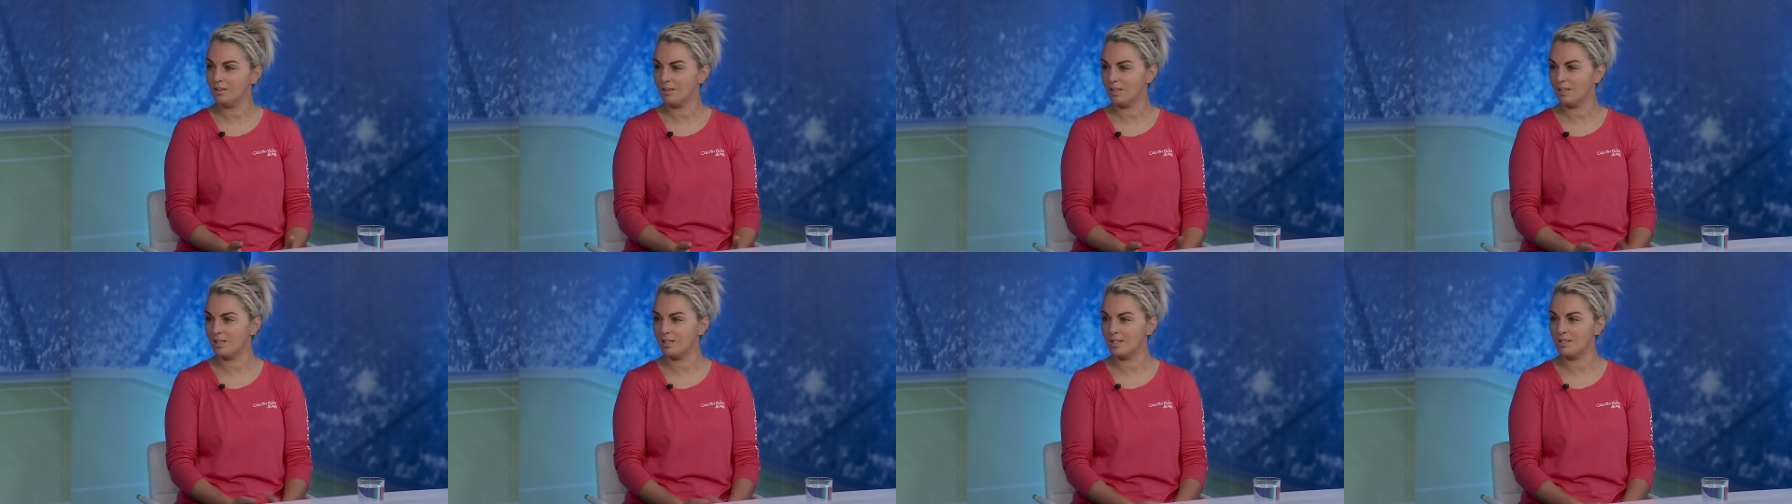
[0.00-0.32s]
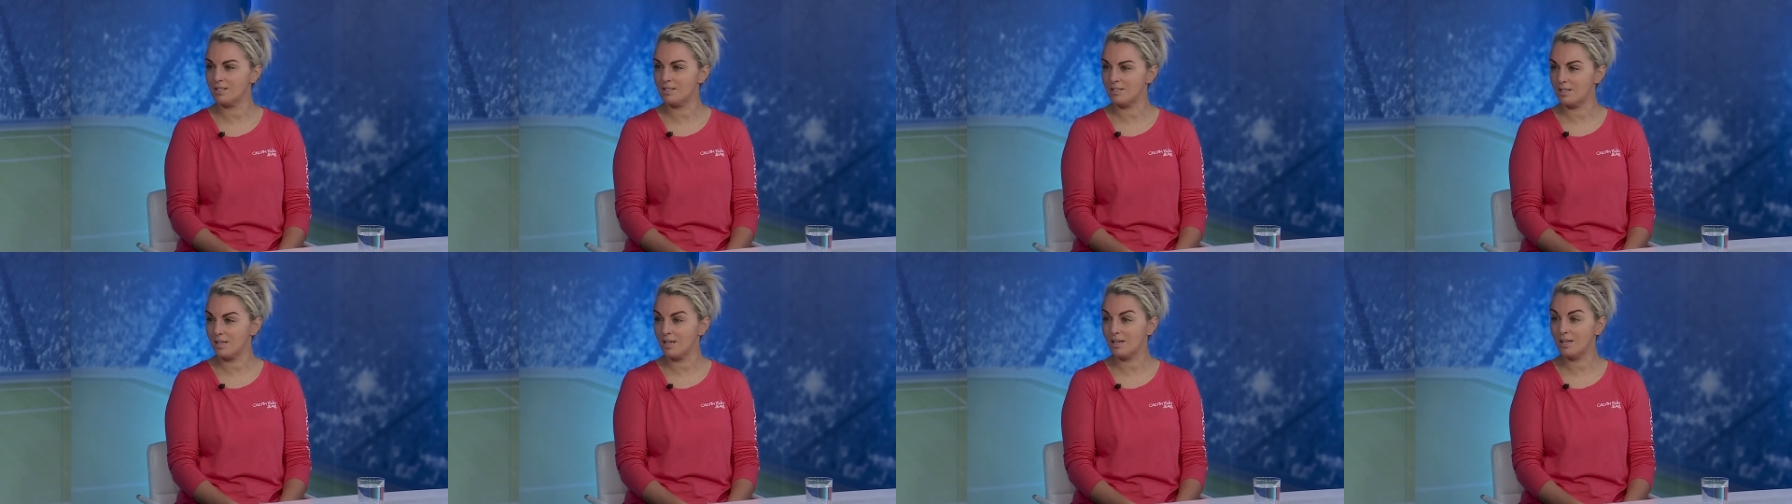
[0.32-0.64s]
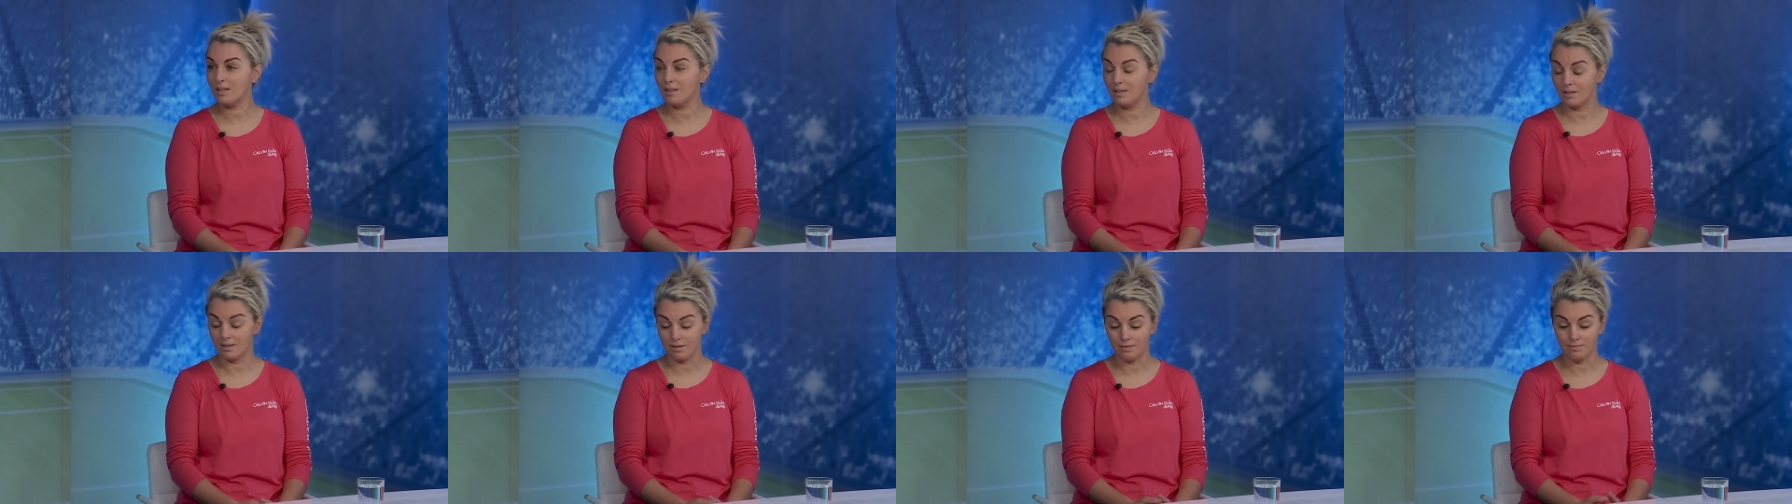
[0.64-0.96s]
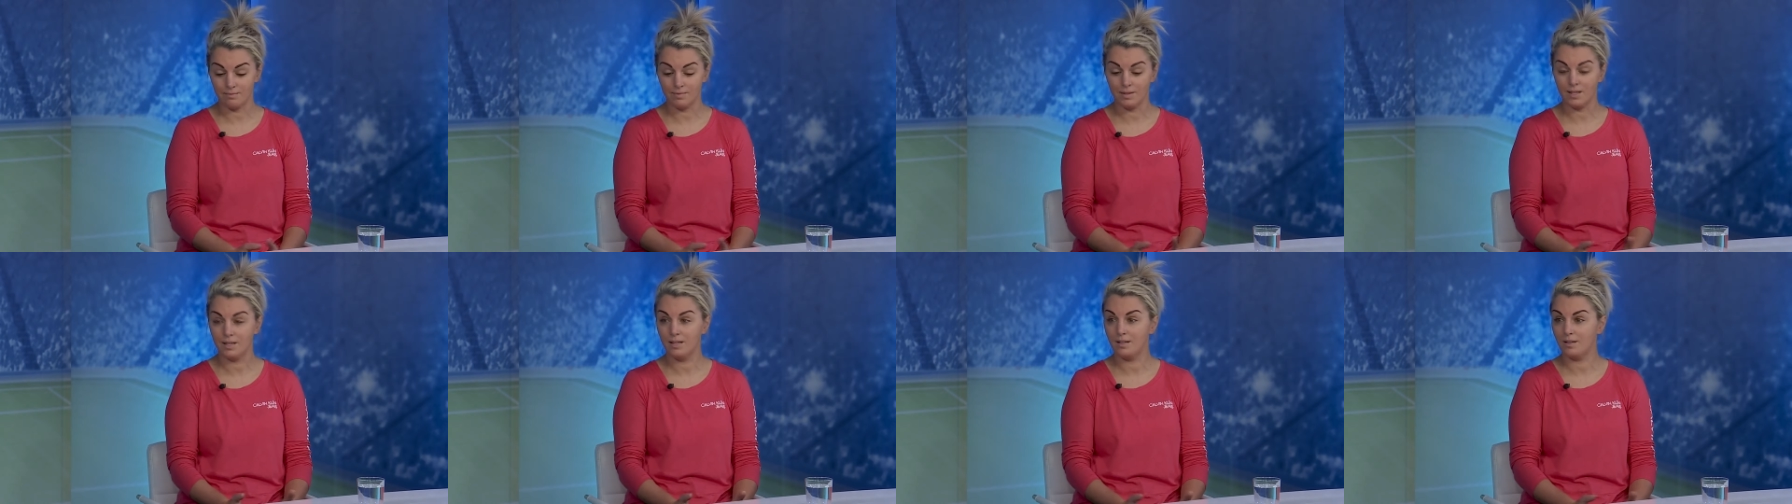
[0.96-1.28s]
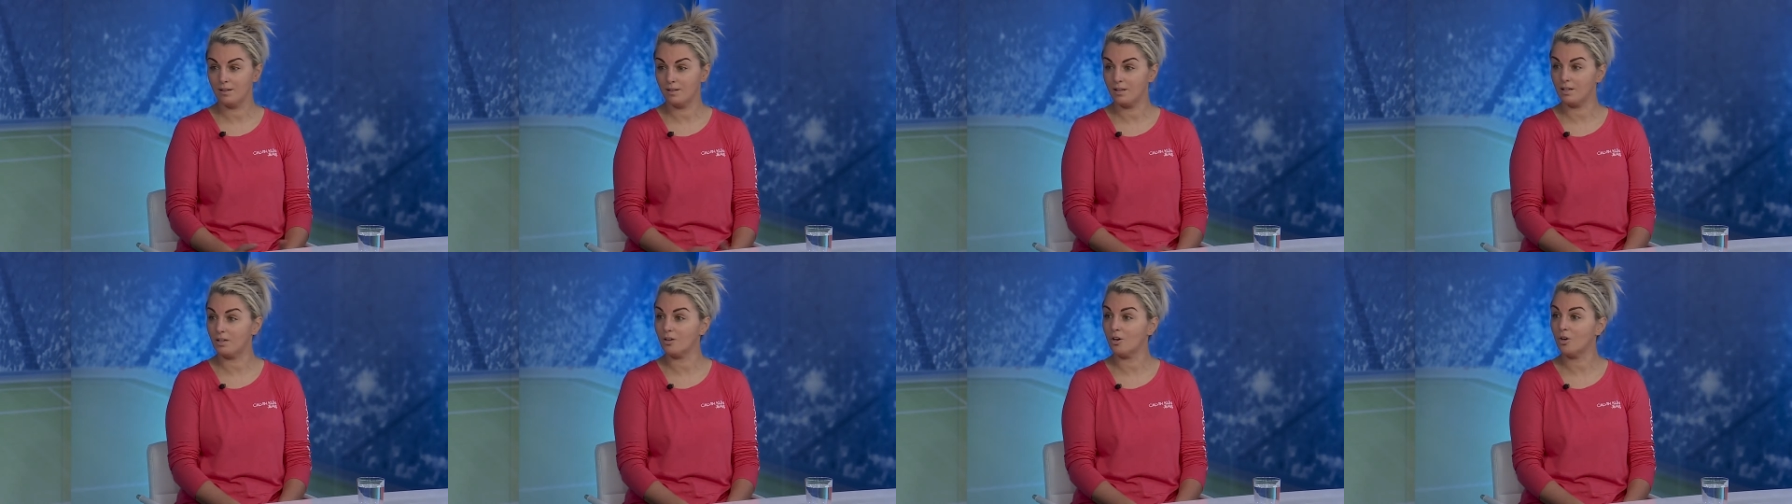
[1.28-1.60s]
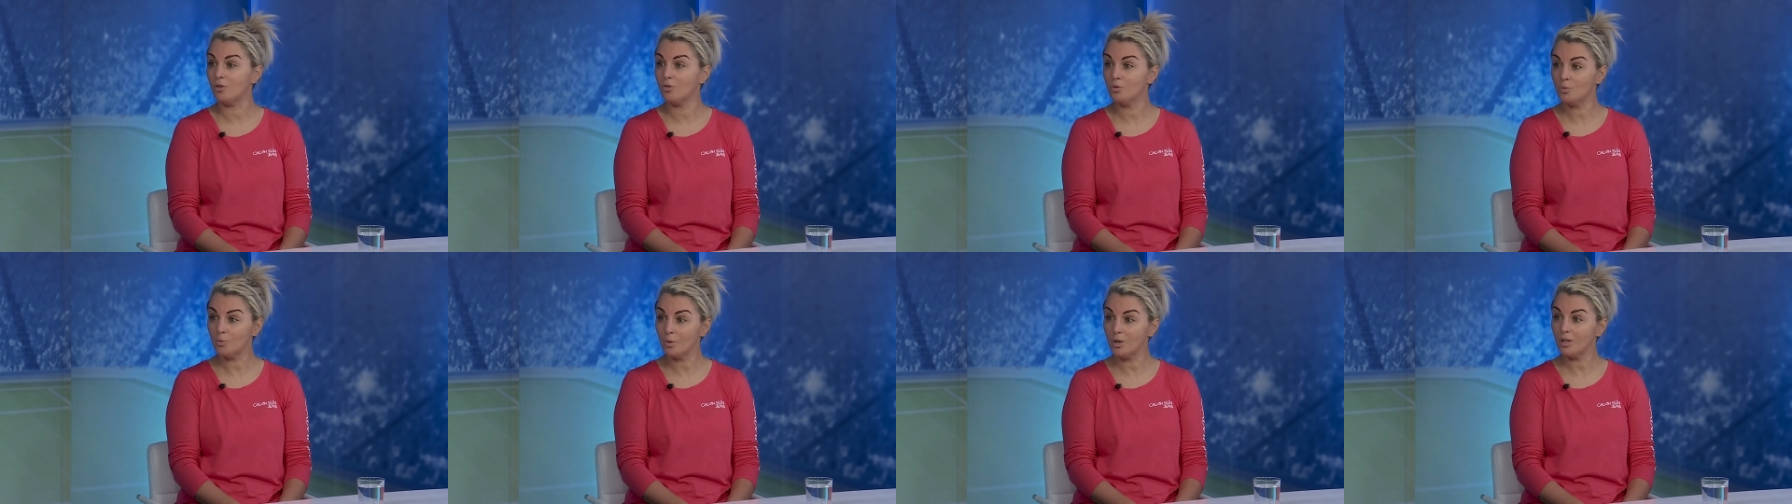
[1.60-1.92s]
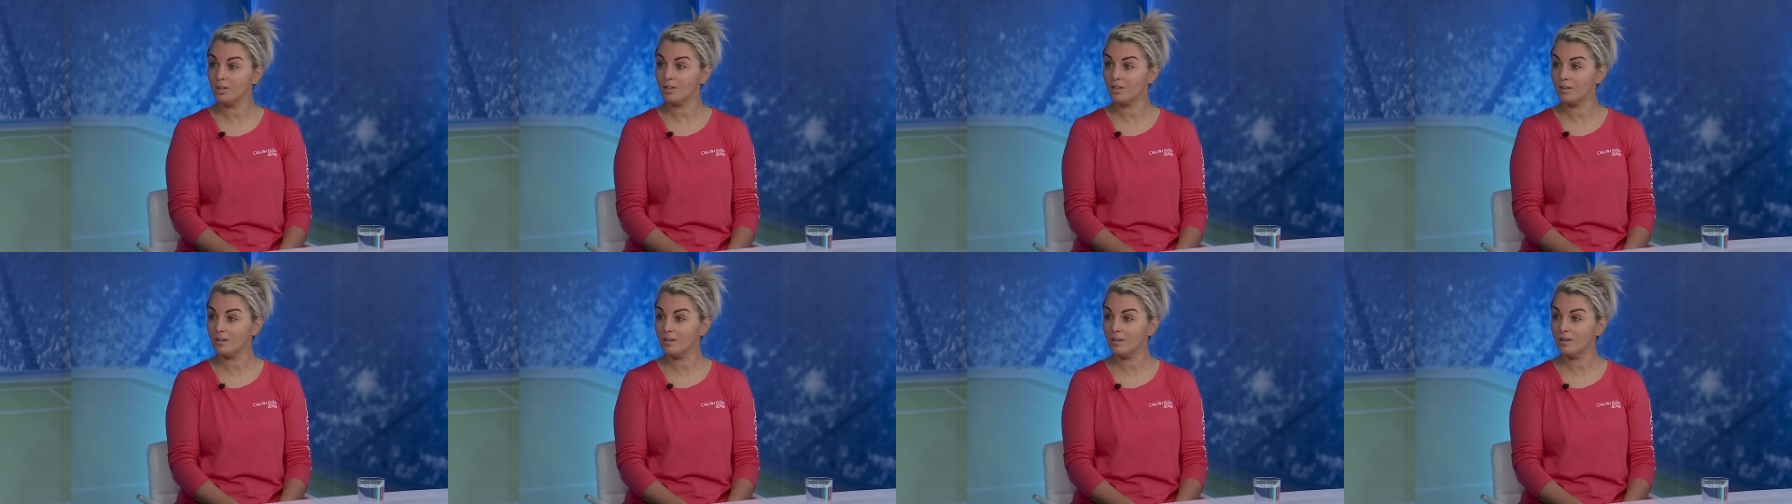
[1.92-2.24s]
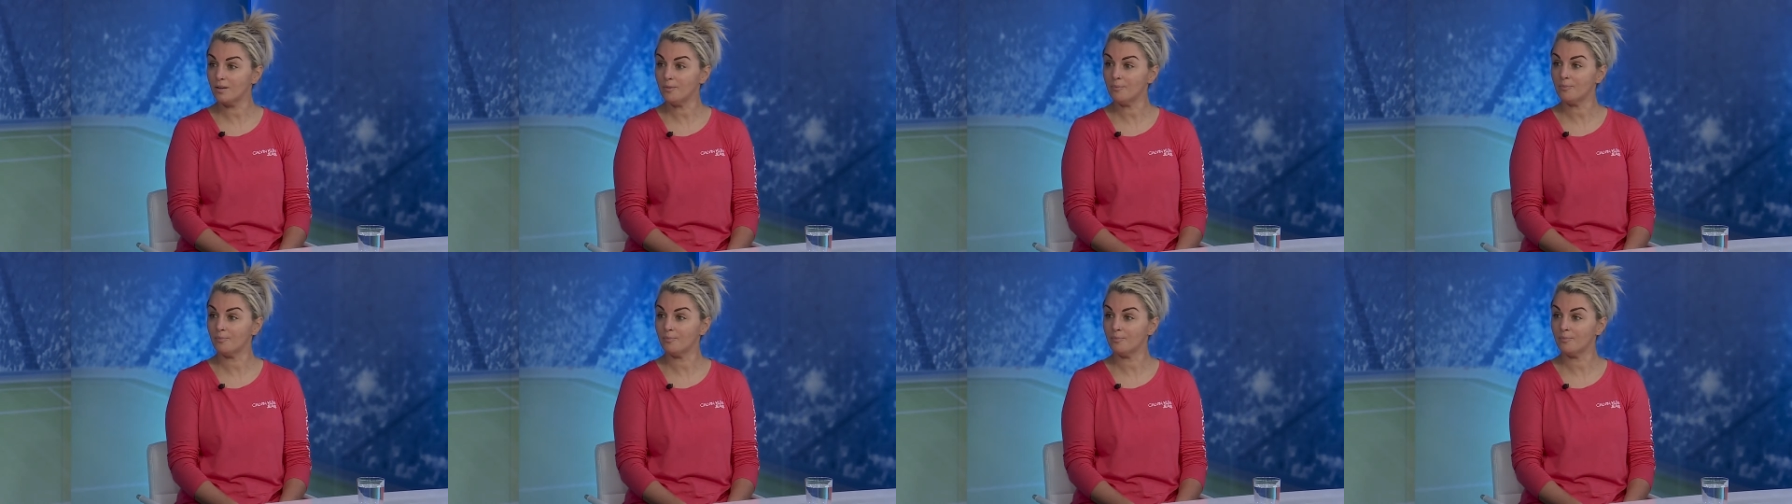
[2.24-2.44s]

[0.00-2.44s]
like you say, the groundwork there.